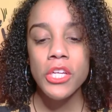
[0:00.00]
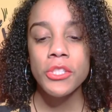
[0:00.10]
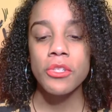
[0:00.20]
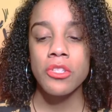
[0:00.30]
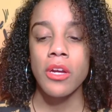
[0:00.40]

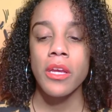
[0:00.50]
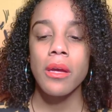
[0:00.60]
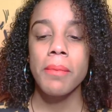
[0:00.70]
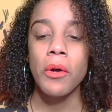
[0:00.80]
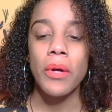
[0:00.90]
So it's talking
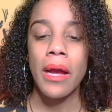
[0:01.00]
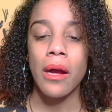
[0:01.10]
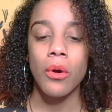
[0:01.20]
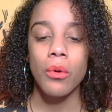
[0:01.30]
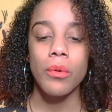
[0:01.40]
about
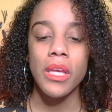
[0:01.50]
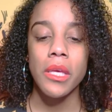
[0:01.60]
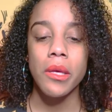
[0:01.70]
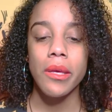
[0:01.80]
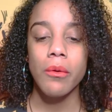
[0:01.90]
how
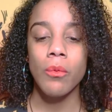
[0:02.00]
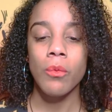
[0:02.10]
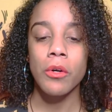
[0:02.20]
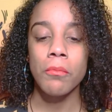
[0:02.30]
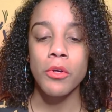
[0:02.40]
he
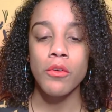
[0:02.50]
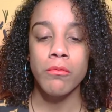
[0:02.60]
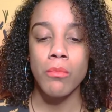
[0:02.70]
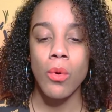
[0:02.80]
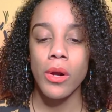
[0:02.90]
will move
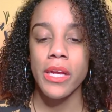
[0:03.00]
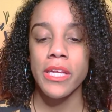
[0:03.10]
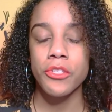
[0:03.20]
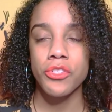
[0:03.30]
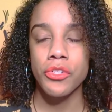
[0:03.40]
more
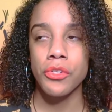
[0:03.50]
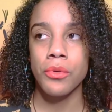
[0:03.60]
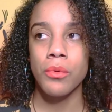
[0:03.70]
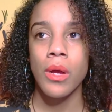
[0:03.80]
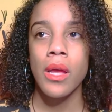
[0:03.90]

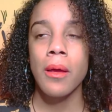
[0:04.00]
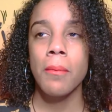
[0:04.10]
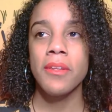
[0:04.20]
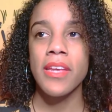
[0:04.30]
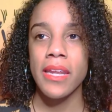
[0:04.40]
into
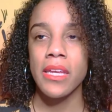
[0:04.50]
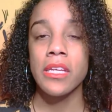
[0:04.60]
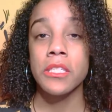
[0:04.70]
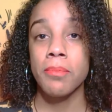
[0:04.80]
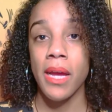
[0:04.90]
deading
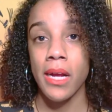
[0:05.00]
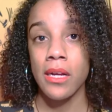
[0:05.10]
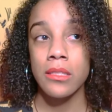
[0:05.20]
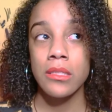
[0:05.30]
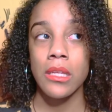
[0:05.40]
his
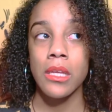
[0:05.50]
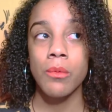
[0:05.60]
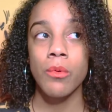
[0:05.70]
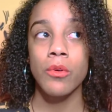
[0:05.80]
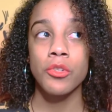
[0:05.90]
past and he
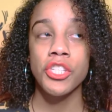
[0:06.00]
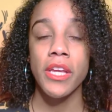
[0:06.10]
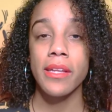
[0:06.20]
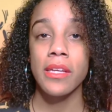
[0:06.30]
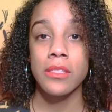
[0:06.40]
will
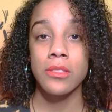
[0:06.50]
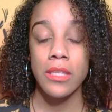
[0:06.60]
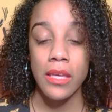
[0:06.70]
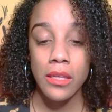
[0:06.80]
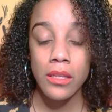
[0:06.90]
shed his
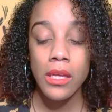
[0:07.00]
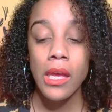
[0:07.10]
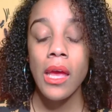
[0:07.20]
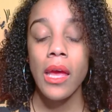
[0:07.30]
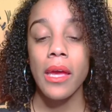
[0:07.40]
skin
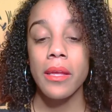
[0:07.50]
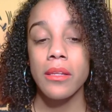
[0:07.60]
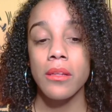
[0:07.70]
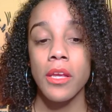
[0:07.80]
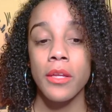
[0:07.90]

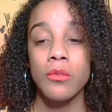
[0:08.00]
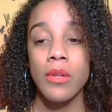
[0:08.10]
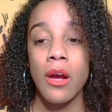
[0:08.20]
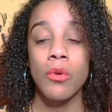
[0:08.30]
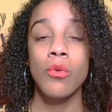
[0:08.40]
and and
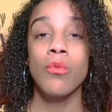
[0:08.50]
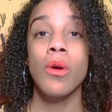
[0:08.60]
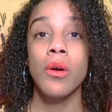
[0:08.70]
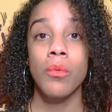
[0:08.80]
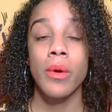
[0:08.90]

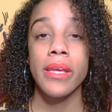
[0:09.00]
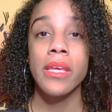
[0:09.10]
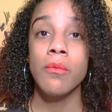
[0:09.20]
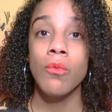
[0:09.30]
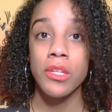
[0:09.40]
outgrow what
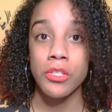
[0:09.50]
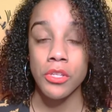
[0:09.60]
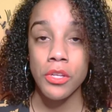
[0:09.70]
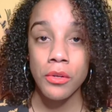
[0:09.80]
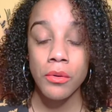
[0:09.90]
he once
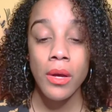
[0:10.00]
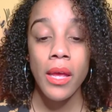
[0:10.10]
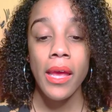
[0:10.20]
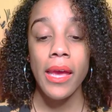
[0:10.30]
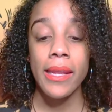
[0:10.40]
knew
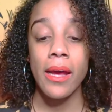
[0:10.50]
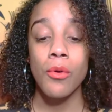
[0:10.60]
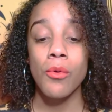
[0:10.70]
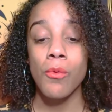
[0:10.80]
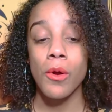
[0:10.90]
and
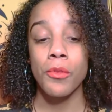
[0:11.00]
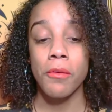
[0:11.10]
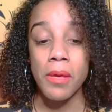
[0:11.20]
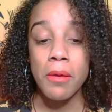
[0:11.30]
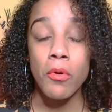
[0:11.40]
outgrow the
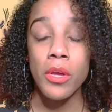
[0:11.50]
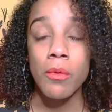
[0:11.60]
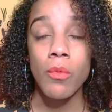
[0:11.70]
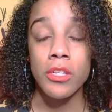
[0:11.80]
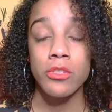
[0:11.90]
people he
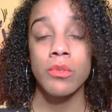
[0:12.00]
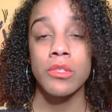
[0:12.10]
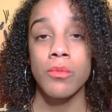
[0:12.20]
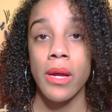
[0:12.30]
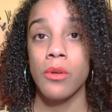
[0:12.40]
once was
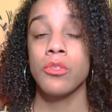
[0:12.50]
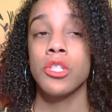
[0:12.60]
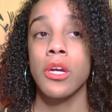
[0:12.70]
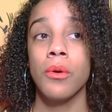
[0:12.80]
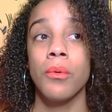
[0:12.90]
around
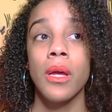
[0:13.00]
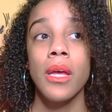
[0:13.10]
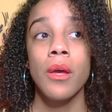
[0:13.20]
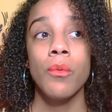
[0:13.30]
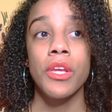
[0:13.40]
so
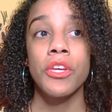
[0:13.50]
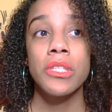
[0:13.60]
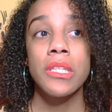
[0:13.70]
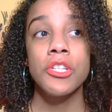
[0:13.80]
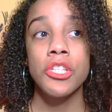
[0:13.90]
we could
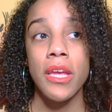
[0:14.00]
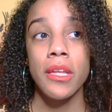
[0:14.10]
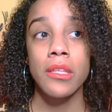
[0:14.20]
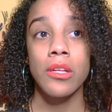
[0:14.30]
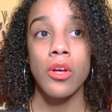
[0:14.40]
see
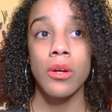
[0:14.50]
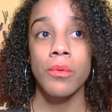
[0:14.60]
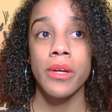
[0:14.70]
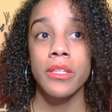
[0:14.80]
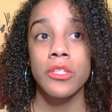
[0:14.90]
shane in the long
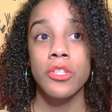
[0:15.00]
run